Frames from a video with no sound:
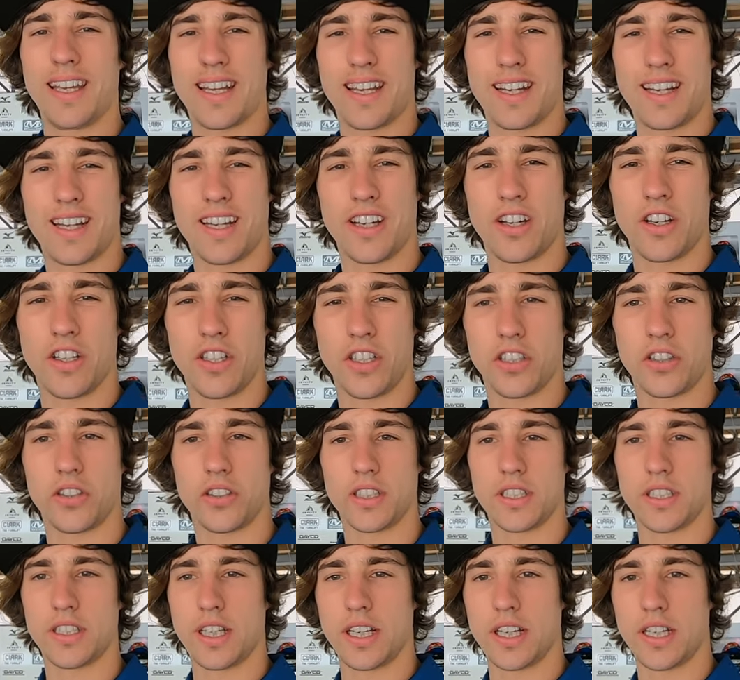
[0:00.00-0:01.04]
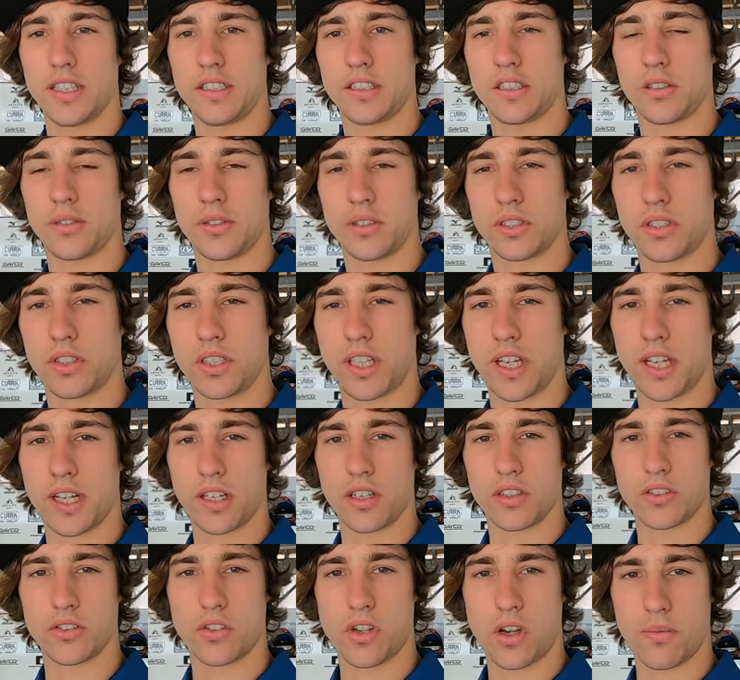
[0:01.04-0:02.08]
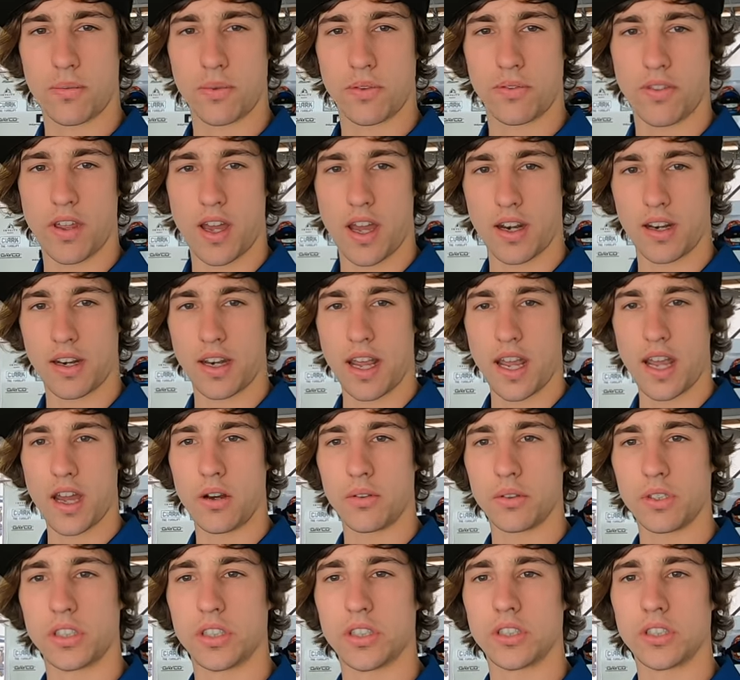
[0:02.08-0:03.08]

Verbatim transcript: uh, earlier in the day, so we're sort of getting on top of that now,